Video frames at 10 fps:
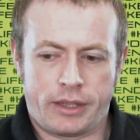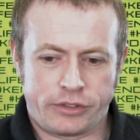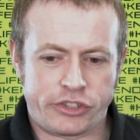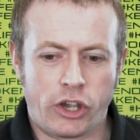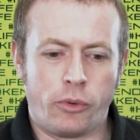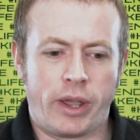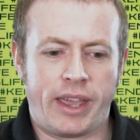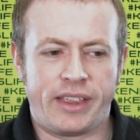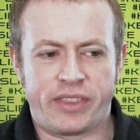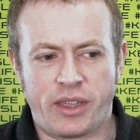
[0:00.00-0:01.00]
so uh,
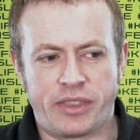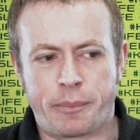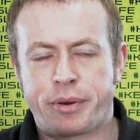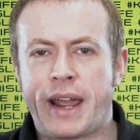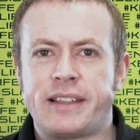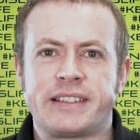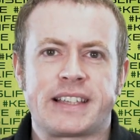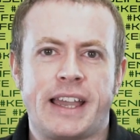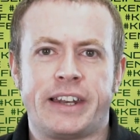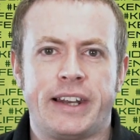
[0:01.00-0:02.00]
the the price is
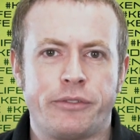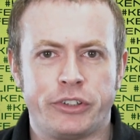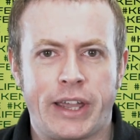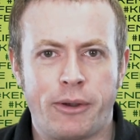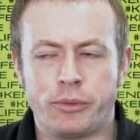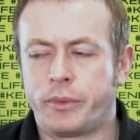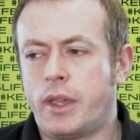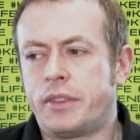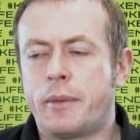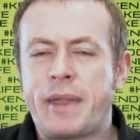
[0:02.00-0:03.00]
kind of leveled out.
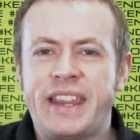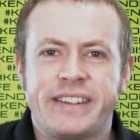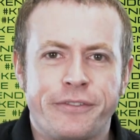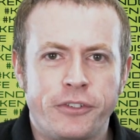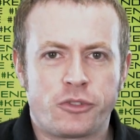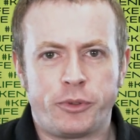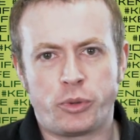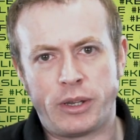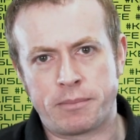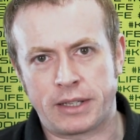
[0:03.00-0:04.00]
The main difference
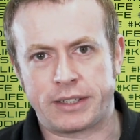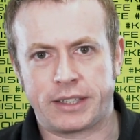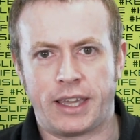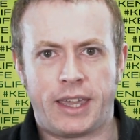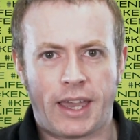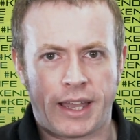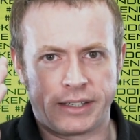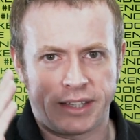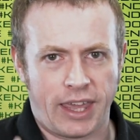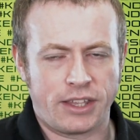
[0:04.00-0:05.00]
between Madake
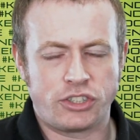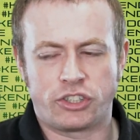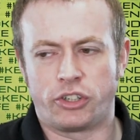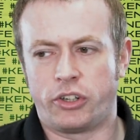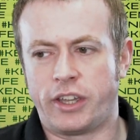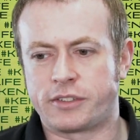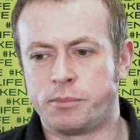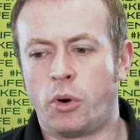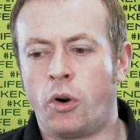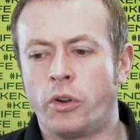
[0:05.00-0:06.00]
and Keichiku is
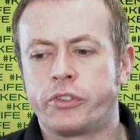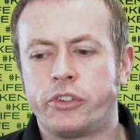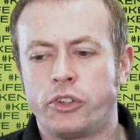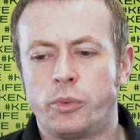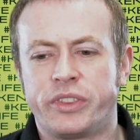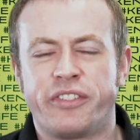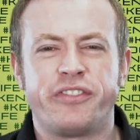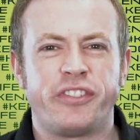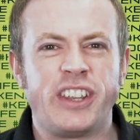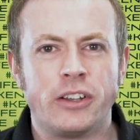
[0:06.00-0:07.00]
more to do with the
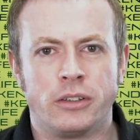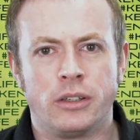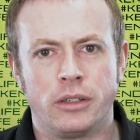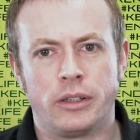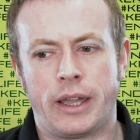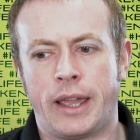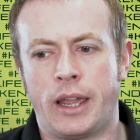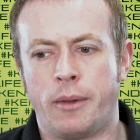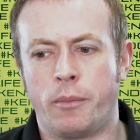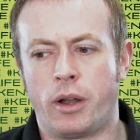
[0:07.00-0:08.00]
feel
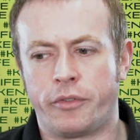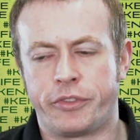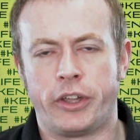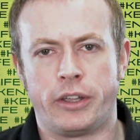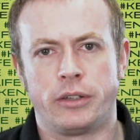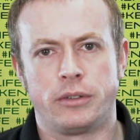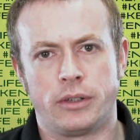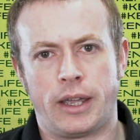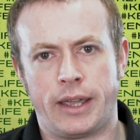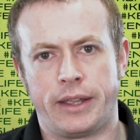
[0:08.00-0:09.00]
um, of the
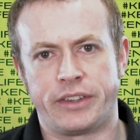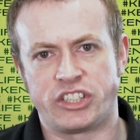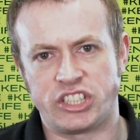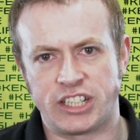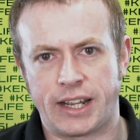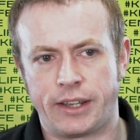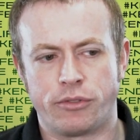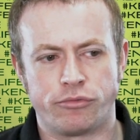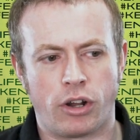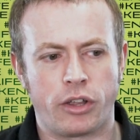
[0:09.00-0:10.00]
uh, the Shinai
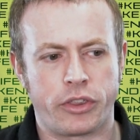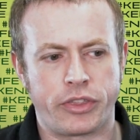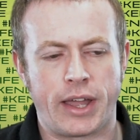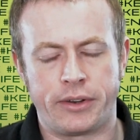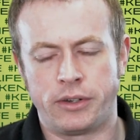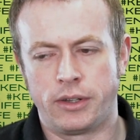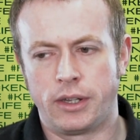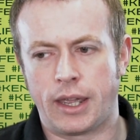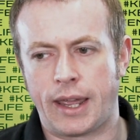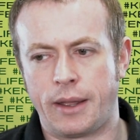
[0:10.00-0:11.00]
rather than
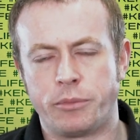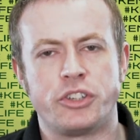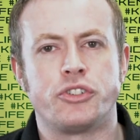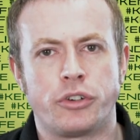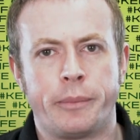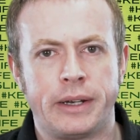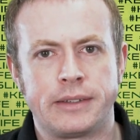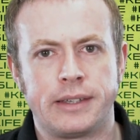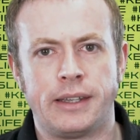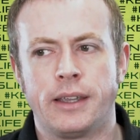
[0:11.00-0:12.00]
um, the
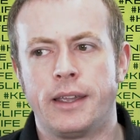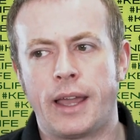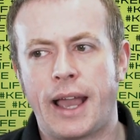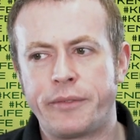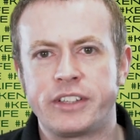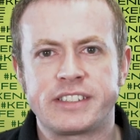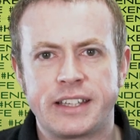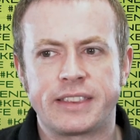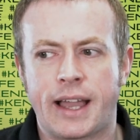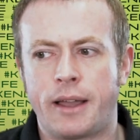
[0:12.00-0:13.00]
durability. Having
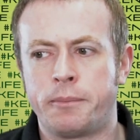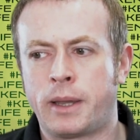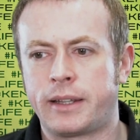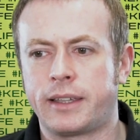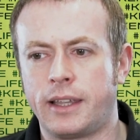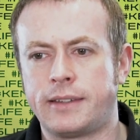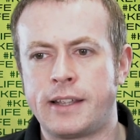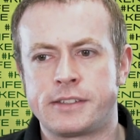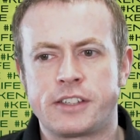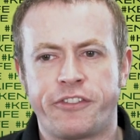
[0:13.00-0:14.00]
said that, madake
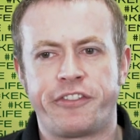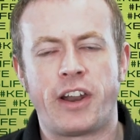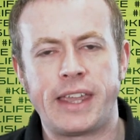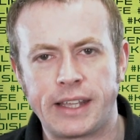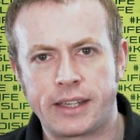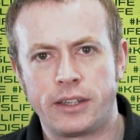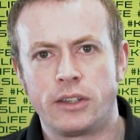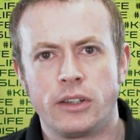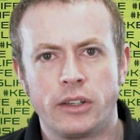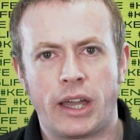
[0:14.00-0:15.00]
tends to flake
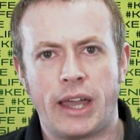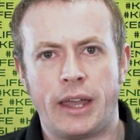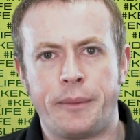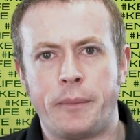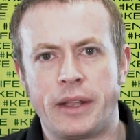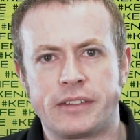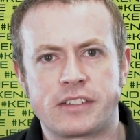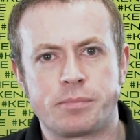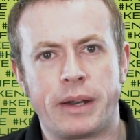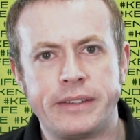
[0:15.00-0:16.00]
um, and
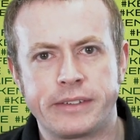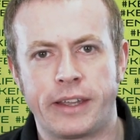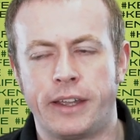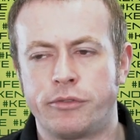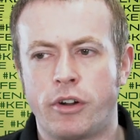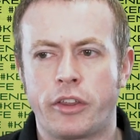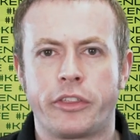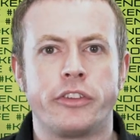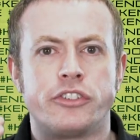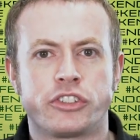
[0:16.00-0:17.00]
splinter rather
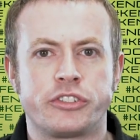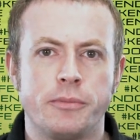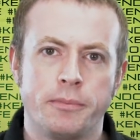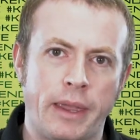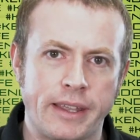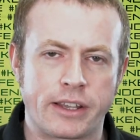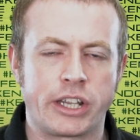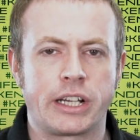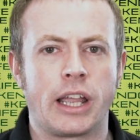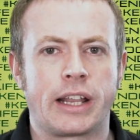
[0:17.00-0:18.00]
than just make
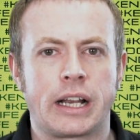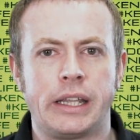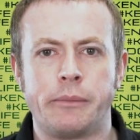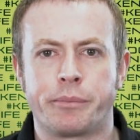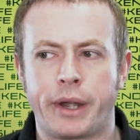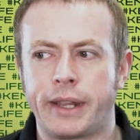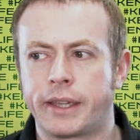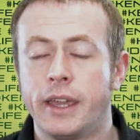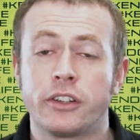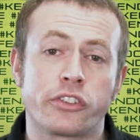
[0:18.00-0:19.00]
a, a, clean break.
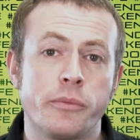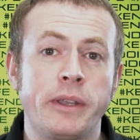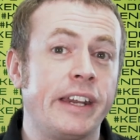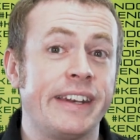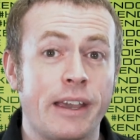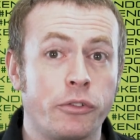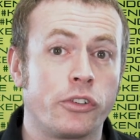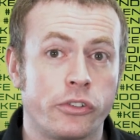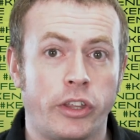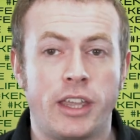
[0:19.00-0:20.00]
Doesn't mean it never
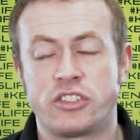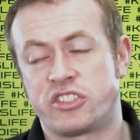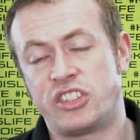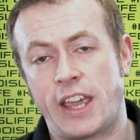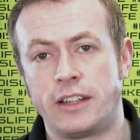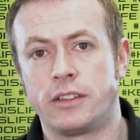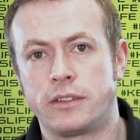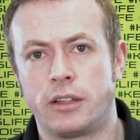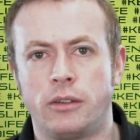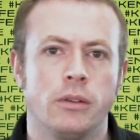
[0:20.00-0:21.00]
does it, it just tends
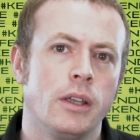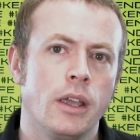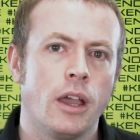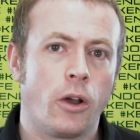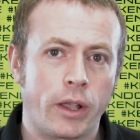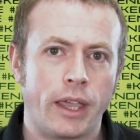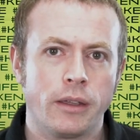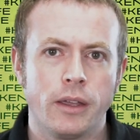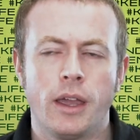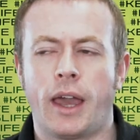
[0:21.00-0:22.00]
to. Okay,
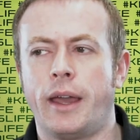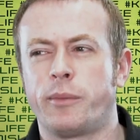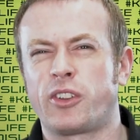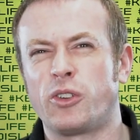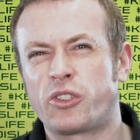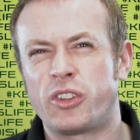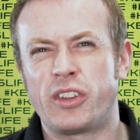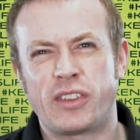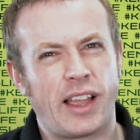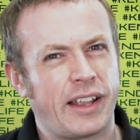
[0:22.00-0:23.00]
um, so
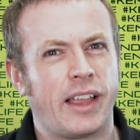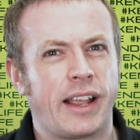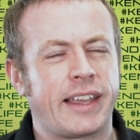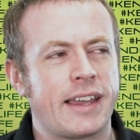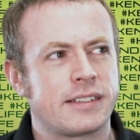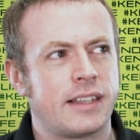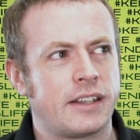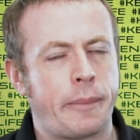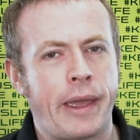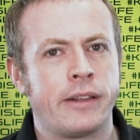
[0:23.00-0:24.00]
I, I guess it
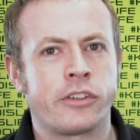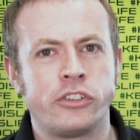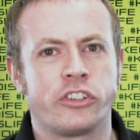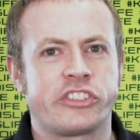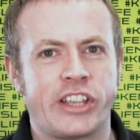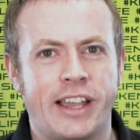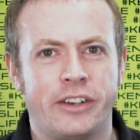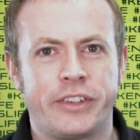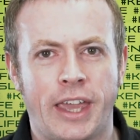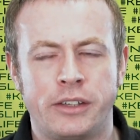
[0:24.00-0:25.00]
depends on your style
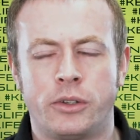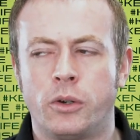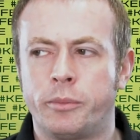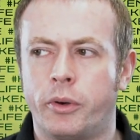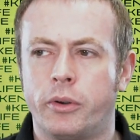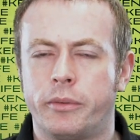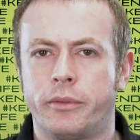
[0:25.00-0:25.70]
of kendo, but